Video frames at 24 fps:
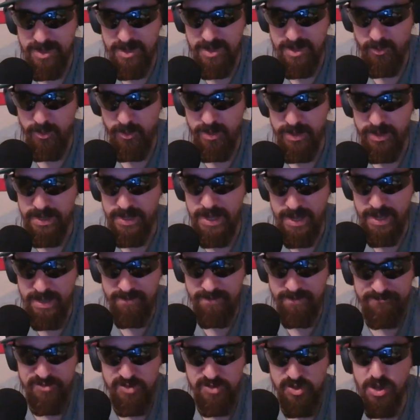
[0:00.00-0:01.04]
we
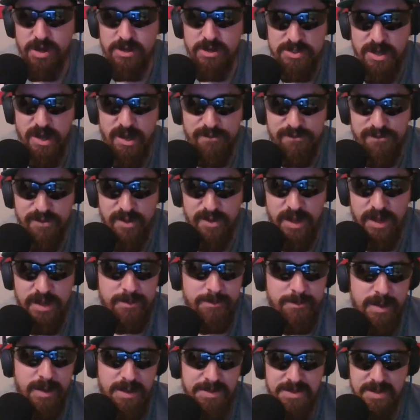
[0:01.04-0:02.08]
have talked offline
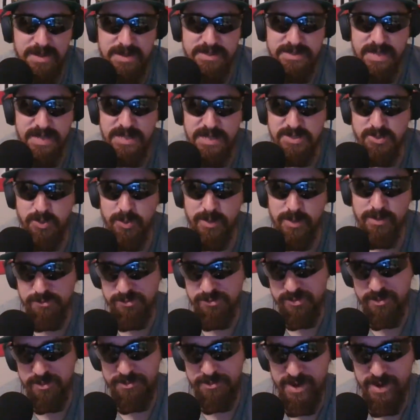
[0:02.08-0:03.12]
about this as we were
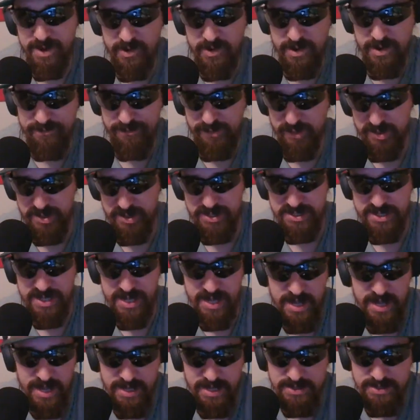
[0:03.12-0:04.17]
preparing for this
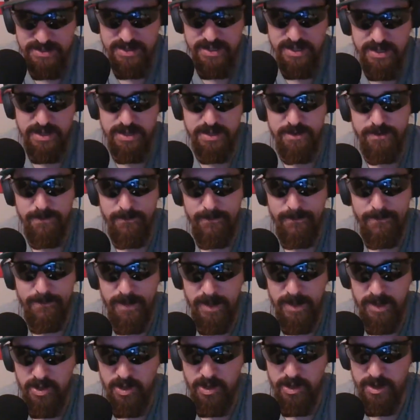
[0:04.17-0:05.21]
cast that
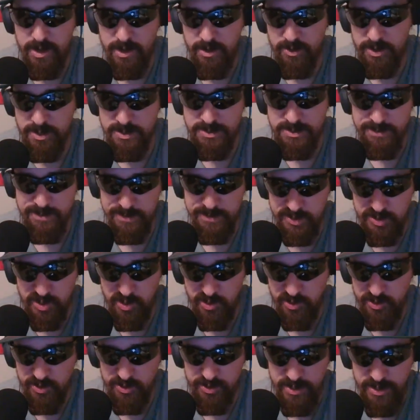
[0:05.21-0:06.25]
Cookie Crisp was
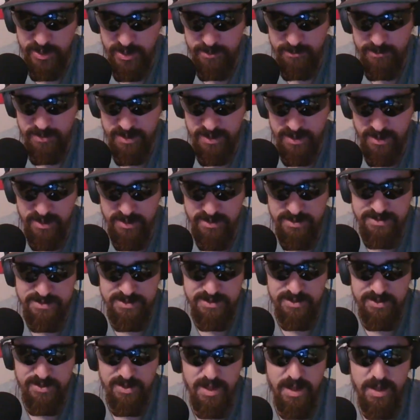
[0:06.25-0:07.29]
so unique because
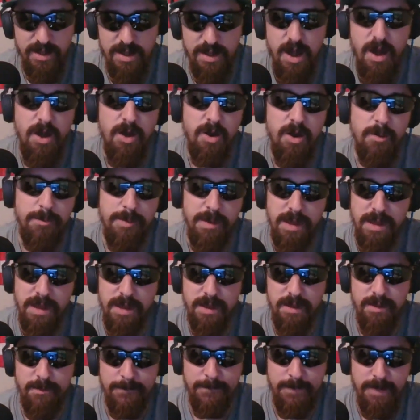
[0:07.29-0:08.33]
you're like, oh,
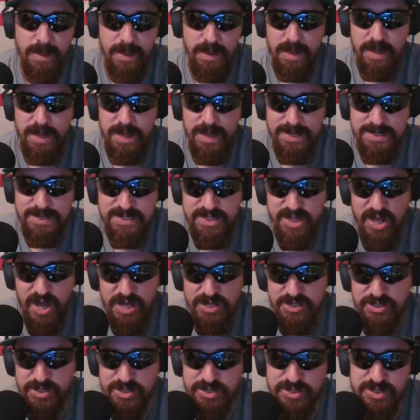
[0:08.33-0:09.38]
bam. It's not
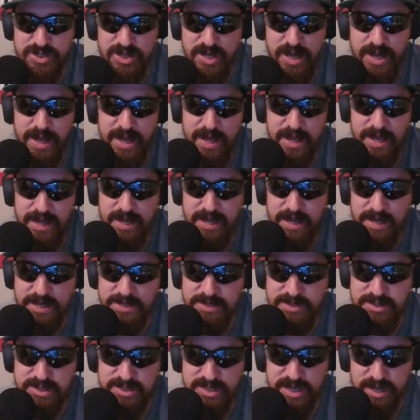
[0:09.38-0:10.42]
just a
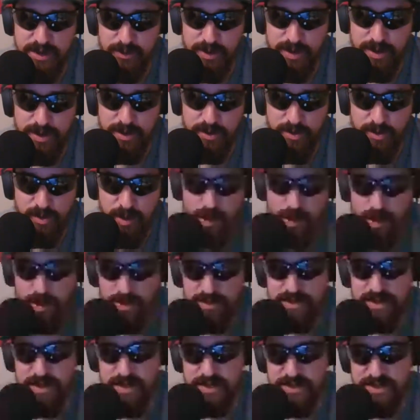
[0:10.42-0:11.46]
cereal
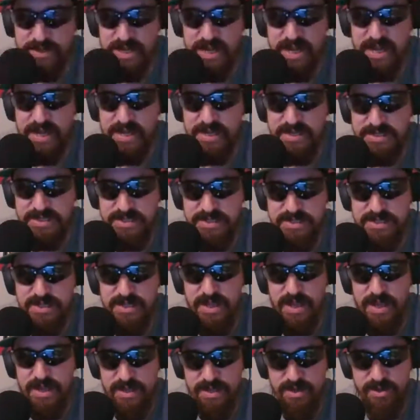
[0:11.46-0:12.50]
that tastes
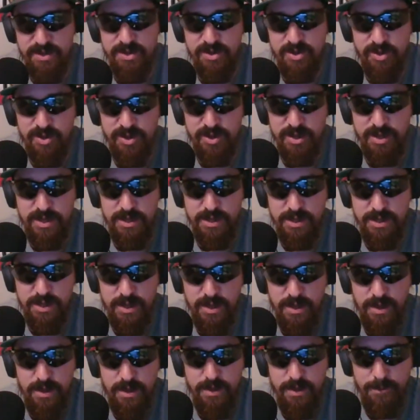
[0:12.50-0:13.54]
like a cookie,
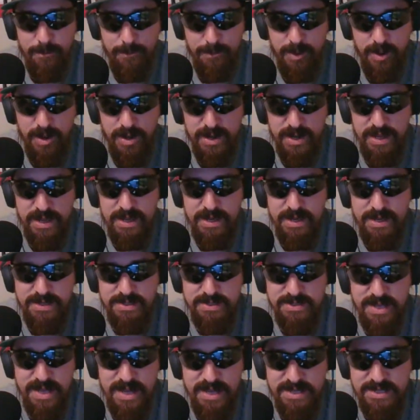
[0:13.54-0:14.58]
but it
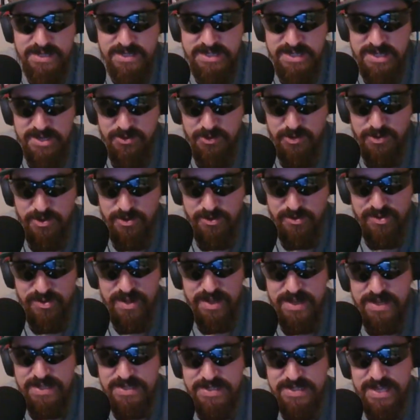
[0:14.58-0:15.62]
is a cereal
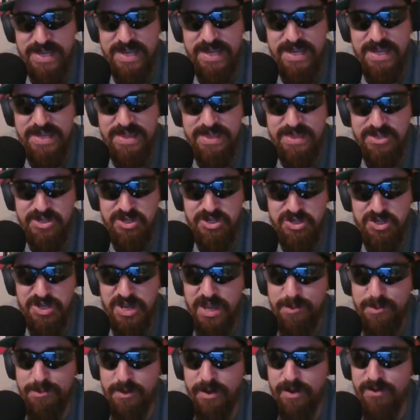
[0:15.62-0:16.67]
that is in the
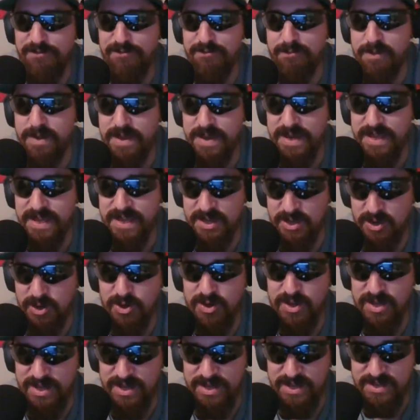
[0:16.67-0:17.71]
shape of mini
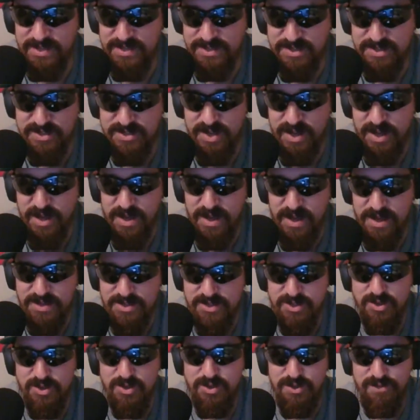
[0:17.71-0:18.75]
cookies.
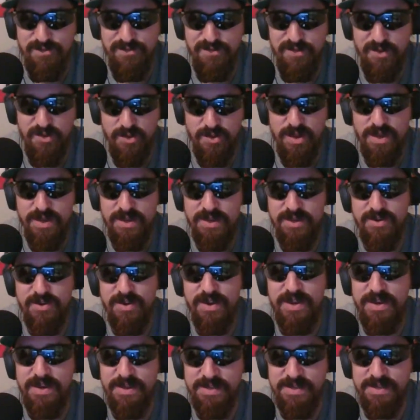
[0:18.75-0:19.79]
So you feel like you're
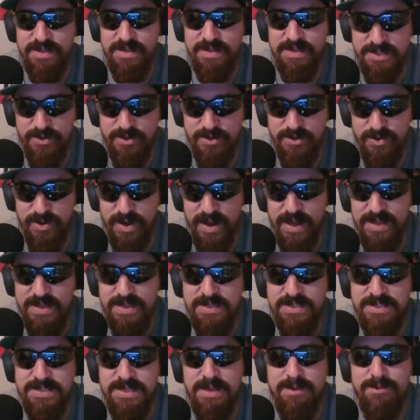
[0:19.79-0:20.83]
eating cereal at
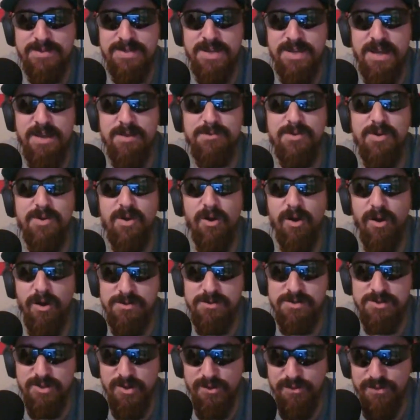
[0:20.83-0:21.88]
the same time you
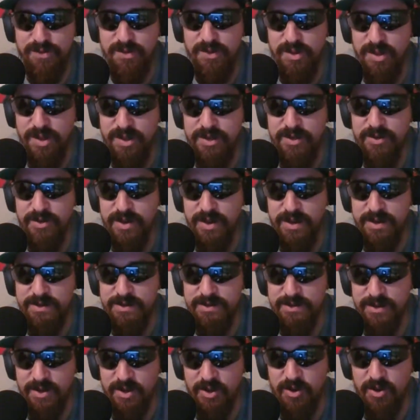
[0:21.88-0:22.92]
also feel like you're
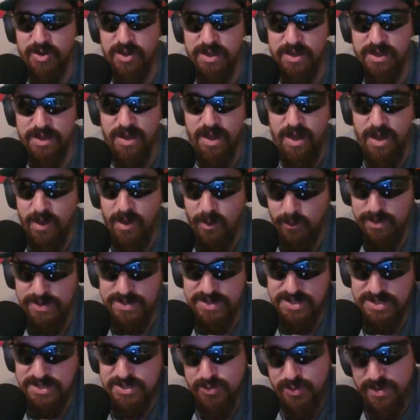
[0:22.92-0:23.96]
eating a cookie,
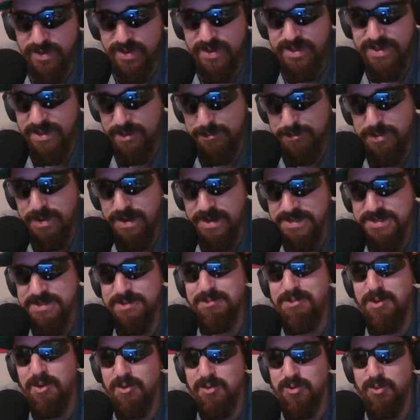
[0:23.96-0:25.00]
which is really the best
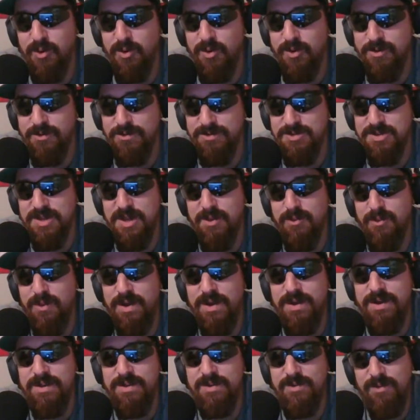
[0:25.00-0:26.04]
of both worlds. Like
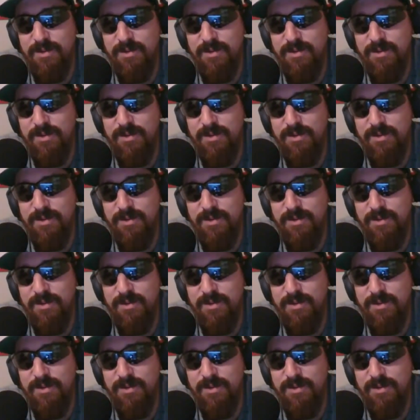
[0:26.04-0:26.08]
what